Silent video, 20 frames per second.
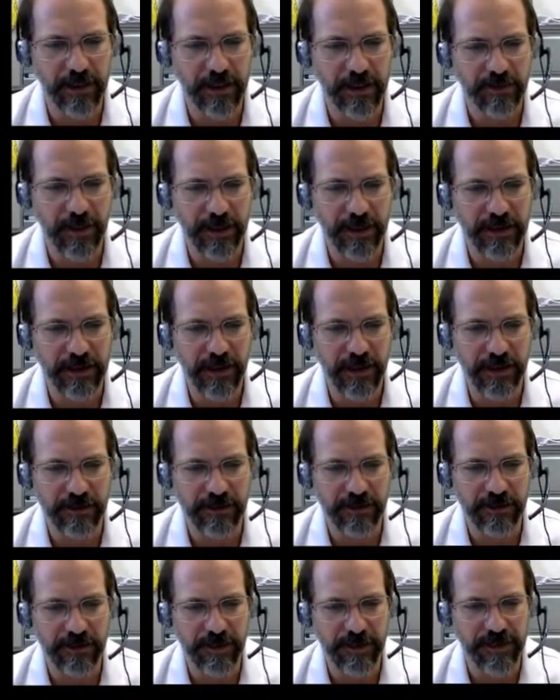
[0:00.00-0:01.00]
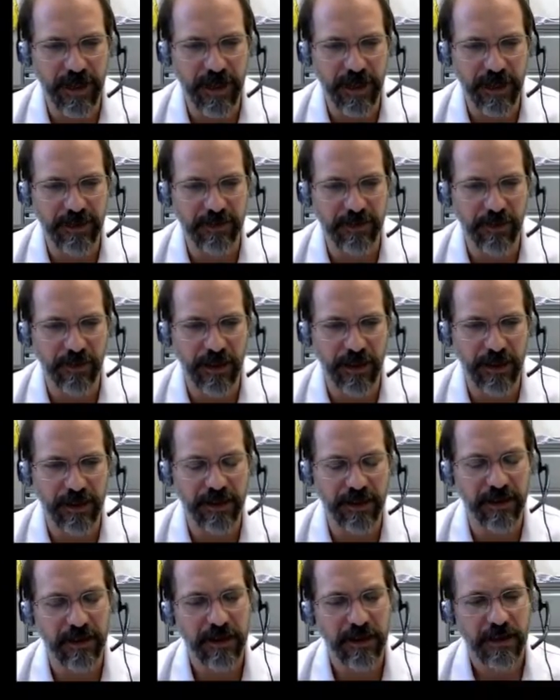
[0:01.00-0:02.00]
we'd expect to actually be
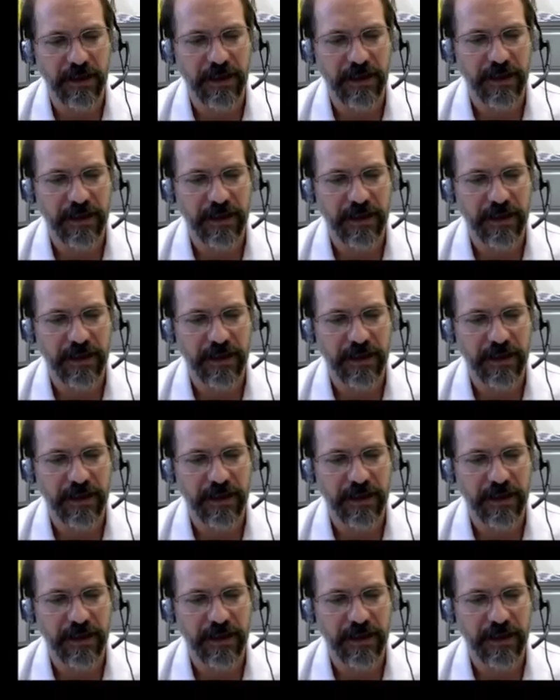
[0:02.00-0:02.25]
saturated